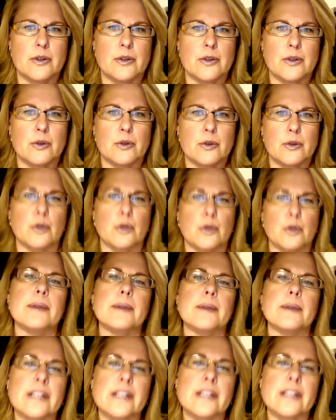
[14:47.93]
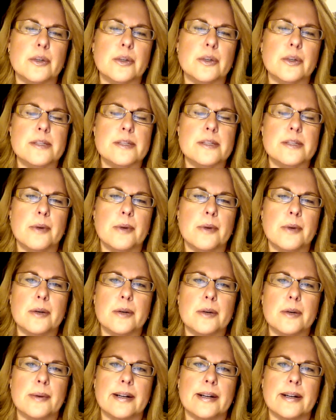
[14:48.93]
Or I'm giving a quiz tomorrow,
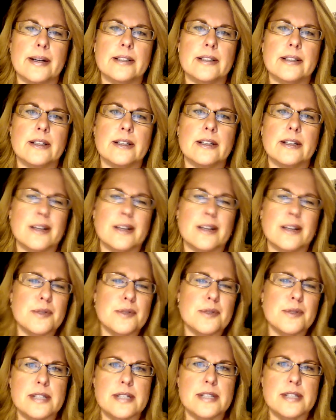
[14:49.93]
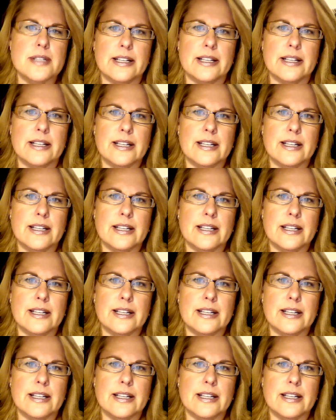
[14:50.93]
but come Tuesday.